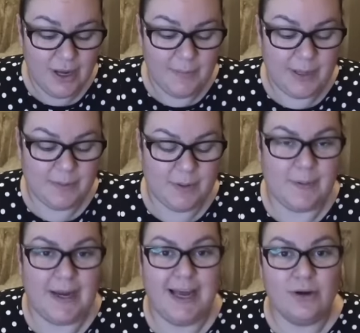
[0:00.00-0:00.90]
people would
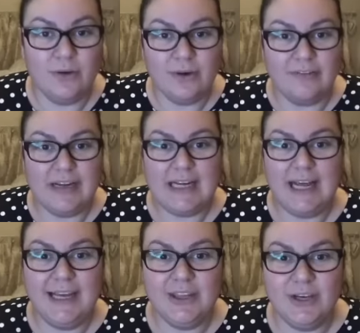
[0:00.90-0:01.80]
be like, oh, I really
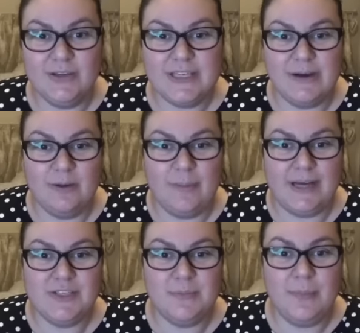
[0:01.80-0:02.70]
like those, now I'll
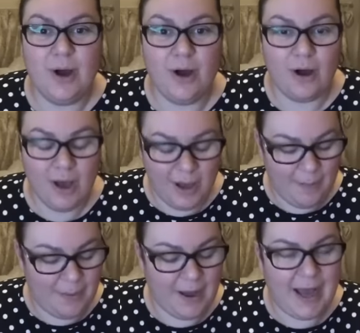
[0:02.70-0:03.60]
buy some more.
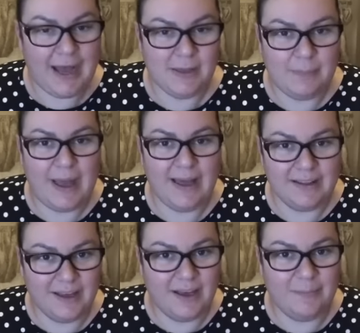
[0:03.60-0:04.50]
But I'll bet
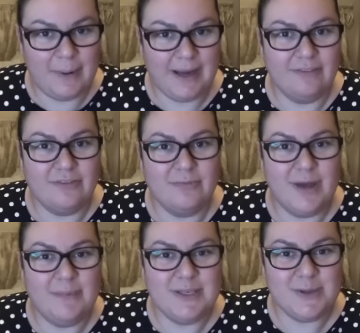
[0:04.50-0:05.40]
that a palette from
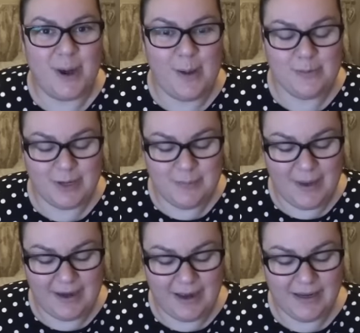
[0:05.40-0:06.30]
them is quite a pretty
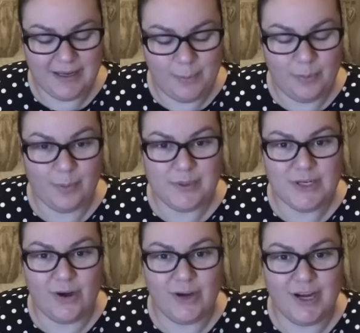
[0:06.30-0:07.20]
penny. You're probably
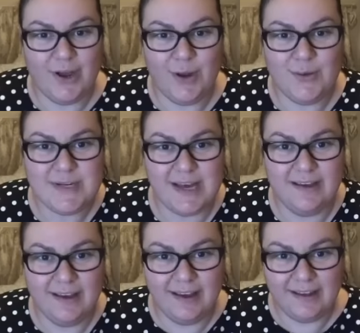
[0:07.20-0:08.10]
talking Huda
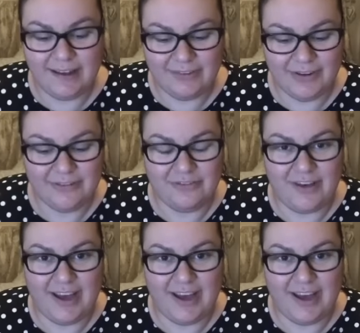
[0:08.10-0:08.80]
level of